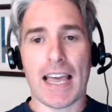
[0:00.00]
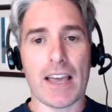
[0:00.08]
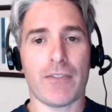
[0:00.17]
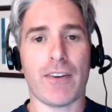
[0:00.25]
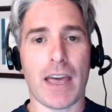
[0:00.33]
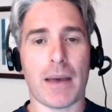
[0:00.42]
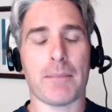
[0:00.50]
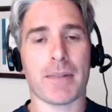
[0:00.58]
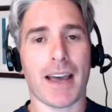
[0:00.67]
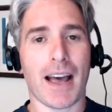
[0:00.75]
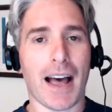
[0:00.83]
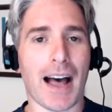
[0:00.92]
If M
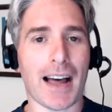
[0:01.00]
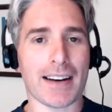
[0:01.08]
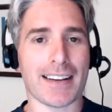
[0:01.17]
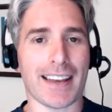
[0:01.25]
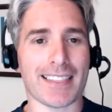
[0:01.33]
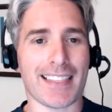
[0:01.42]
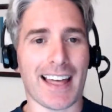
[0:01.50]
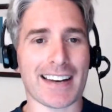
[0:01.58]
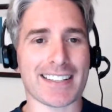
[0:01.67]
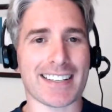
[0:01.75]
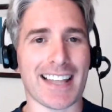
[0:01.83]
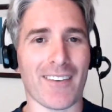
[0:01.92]
can't get that,
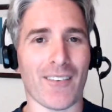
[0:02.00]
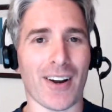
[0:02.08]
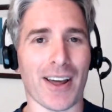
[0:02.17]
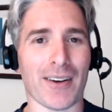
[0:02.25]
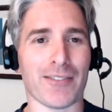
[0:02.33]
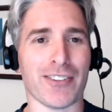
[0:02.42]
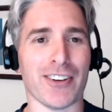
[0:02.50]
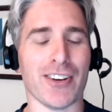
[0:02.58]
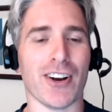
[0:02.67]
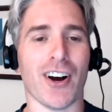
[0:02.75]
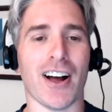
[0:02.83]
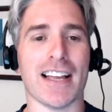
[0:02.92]
that one up for you
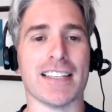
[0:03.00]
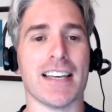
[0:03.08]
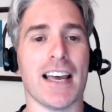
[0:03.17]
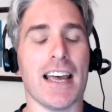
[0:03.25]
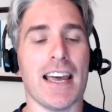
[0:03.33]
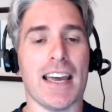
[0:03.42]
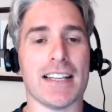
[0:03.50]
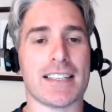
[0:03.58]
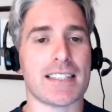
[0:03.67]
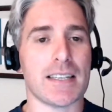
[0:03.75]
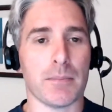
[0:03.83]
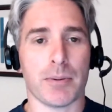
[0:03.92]
guys, it's
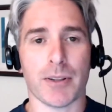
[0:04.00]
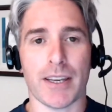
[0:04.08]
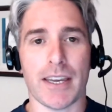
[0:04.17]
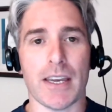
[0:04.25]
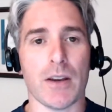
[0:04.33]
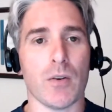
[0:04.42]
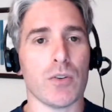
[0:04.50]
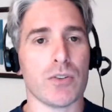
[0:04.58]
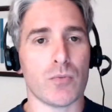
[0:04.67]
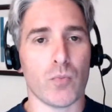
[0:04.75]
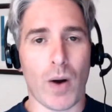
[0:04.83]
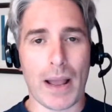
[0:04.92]
simply
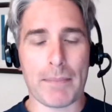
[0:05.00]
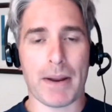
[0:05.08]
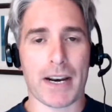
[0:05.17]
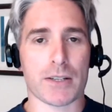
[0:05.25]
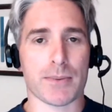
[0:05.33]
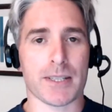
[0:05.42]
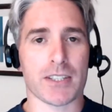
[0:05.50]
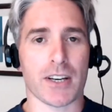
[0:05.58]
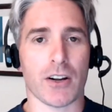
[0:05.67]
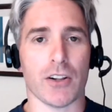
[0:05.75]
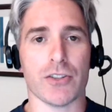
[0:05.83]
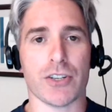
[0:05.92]

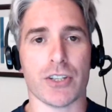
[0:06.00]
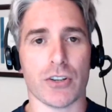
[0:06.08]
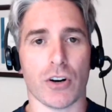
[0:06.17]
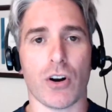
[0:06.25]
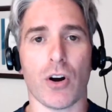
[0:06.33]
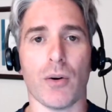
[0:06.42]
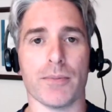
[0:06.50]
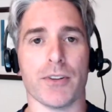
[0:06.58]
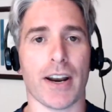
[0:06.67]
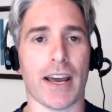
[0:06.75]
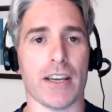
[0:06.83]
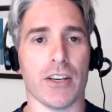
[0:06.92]

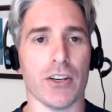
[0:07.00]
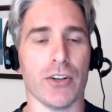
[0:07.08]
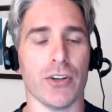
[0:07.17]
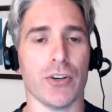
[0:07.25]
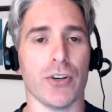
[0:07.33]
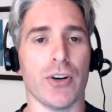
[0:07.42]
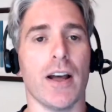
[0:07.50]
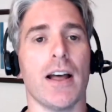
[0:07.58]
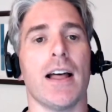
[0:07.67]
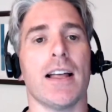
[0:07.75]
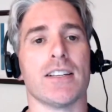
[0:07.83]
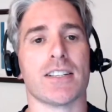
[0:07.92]
weightmanagementpsychology.com.au
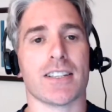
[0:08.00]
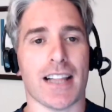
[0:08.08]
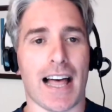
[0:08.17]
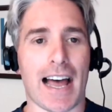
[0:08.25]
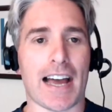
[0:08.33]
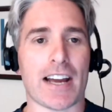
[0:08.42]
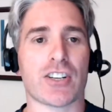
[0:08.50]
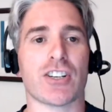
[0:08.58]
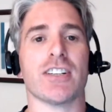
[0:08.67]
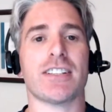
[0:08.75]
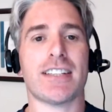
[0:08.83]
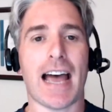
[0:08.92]
slash
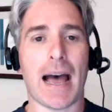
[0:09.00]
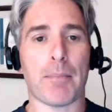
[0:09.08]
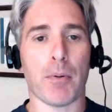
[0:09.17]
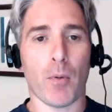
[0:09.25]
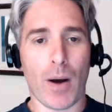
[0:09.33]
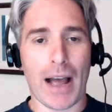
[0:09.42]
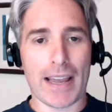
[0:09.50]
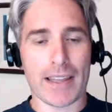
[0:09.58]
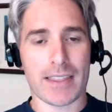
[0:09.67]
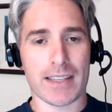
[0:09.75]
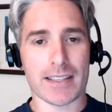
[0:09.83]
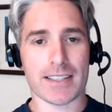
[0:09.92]
tap away
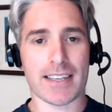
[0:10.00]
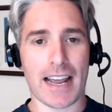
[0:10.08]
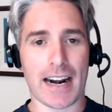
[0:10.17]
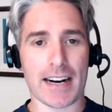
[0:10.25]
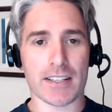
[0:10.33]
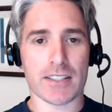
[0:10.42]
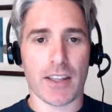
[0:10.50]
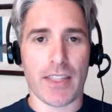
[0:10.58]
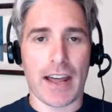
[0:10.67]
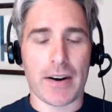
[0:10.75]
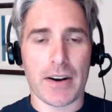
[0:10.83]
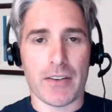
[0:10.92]
sanity. So
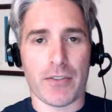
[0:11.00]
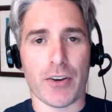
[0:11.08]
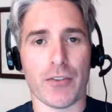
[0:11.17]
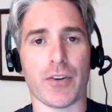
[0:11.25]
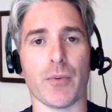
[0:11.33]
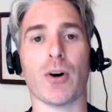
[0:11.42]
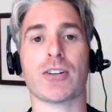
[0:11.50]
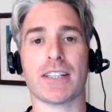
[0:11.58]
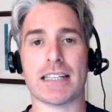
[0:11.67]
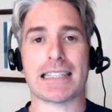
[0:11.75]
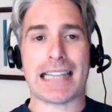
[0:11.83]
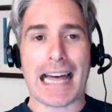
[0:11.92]
that if you if you're watching
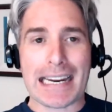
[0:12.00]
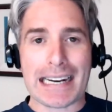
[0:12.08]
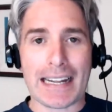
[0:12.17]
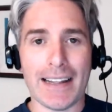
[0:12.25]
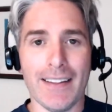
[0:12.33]
this later,